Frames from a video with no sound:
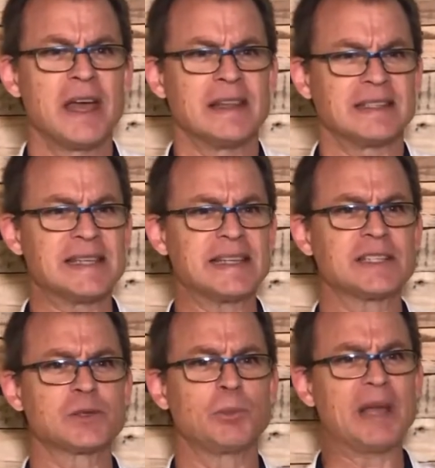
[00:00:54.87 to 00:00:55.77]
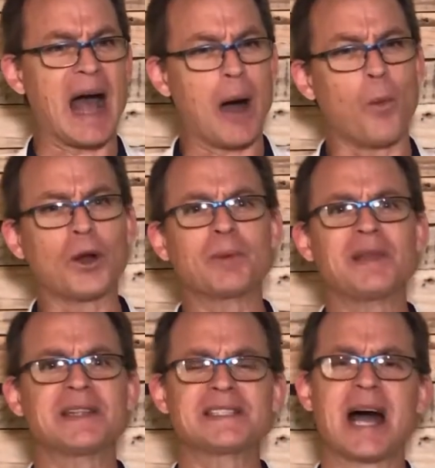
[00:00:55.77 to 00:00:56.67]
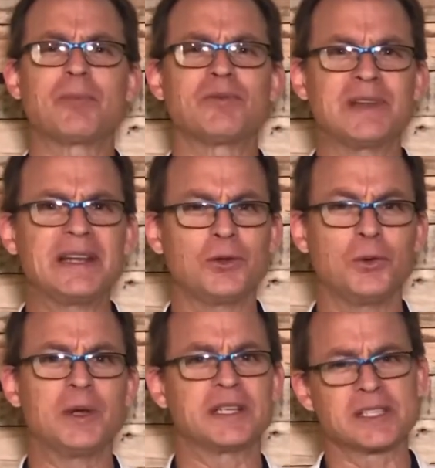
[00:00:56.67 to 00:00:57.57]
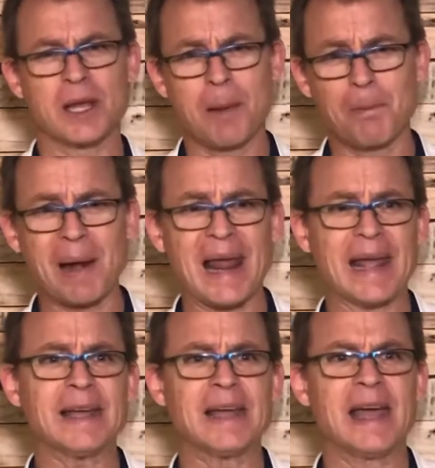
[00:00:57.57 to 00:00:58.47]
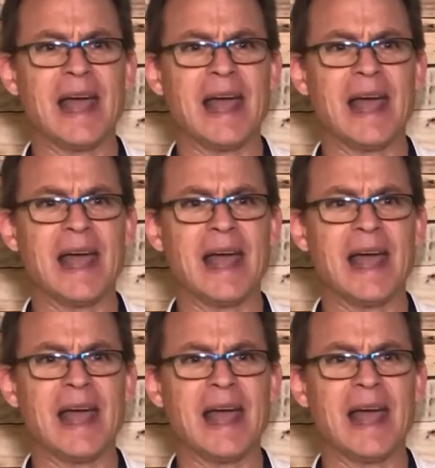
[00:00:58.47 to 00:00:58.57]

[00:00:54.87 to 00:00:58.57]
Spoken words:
The sentence will be, I want to be the type of leader who is blank,